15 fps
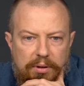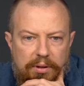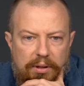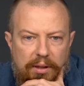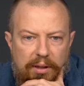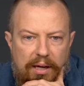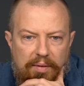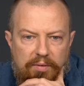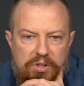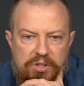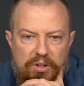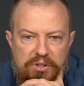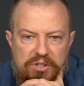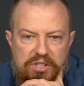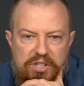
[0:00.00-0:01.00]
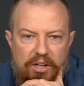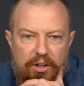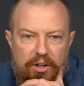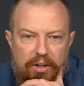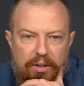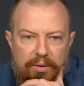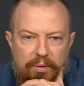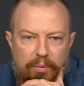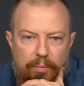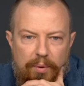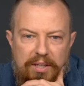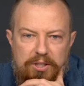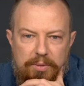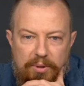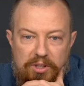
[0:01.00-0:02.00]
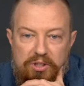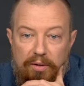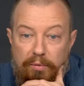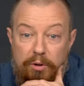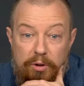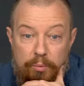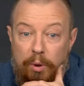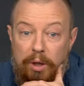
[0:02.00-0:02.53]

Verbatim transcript: okay, haven't installed Sierra. Way too much software that's